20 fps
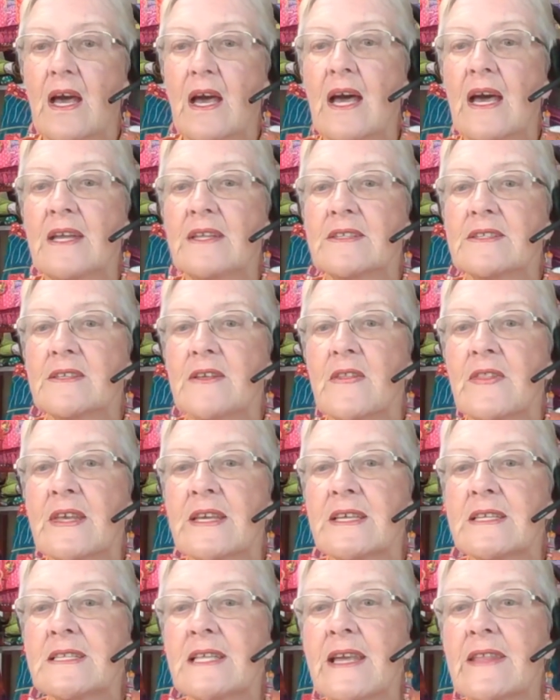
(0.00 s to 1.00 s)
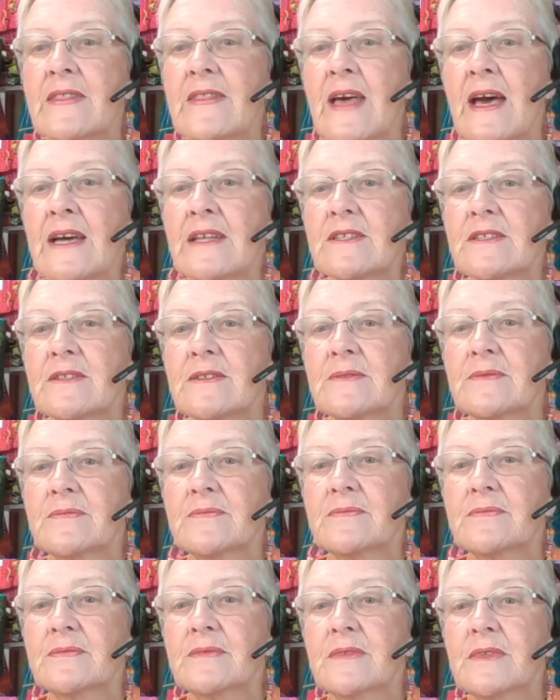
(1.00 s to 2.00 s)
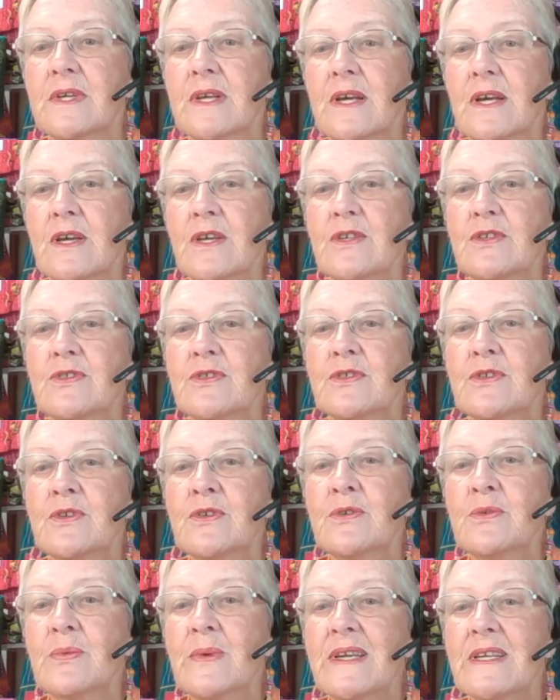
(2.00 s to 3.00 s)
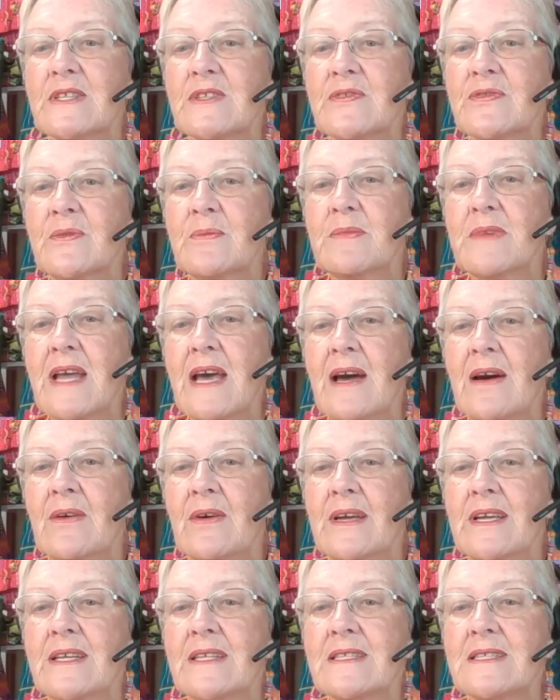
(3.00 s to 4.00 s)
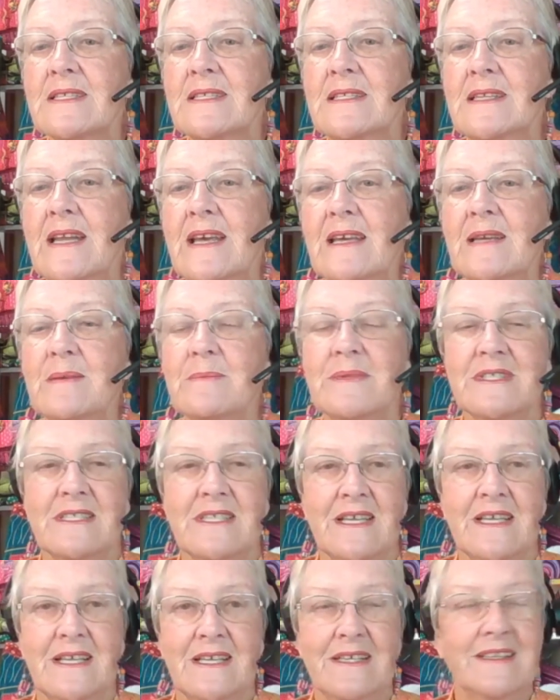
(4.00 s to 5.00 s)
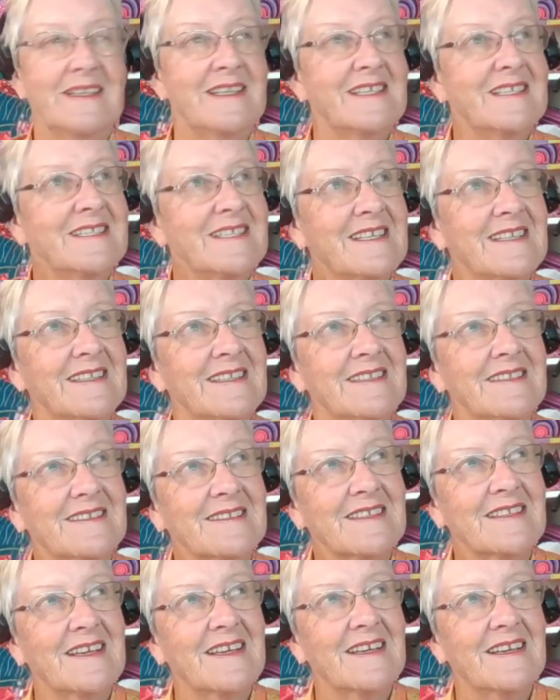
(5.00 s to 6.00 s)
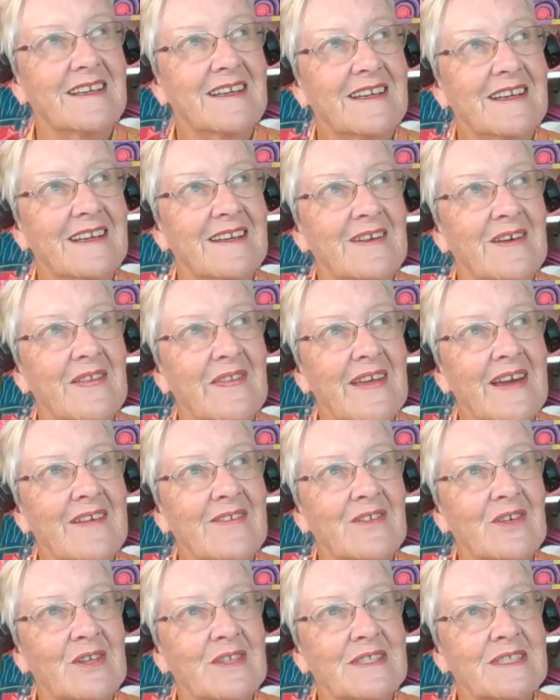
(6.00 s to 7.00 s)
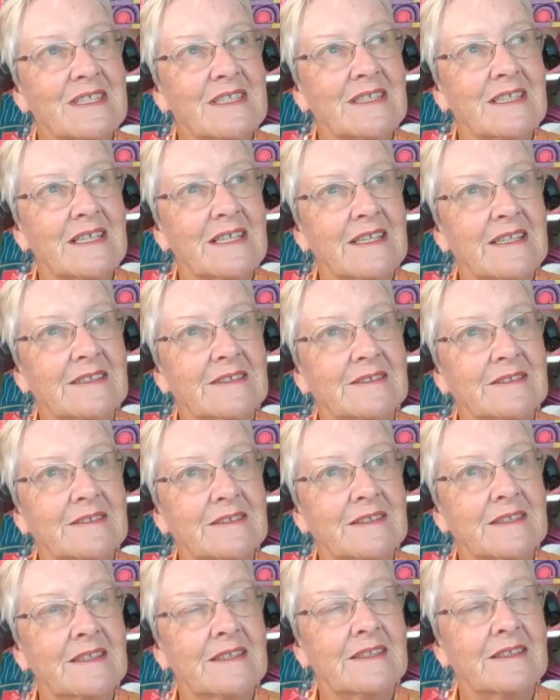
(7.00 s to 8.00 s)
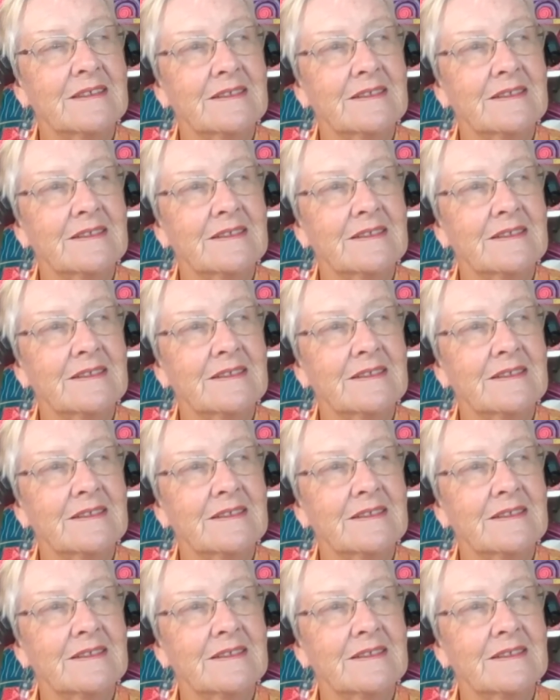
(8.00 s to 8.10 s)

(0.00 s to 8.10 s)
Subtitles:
and things like that. 2 weeks from now is Labor Day. Is it? I got that wrong, didn't I? Huh.